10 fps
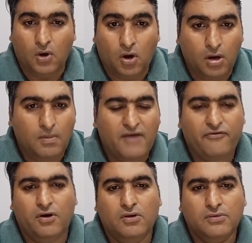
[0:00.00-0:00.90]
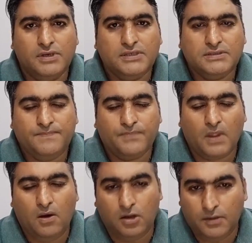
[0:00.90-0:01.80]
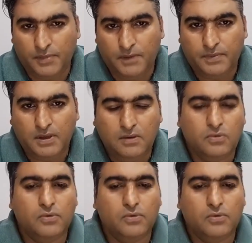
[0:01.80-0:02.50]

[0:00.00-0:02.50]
all my followers, all the people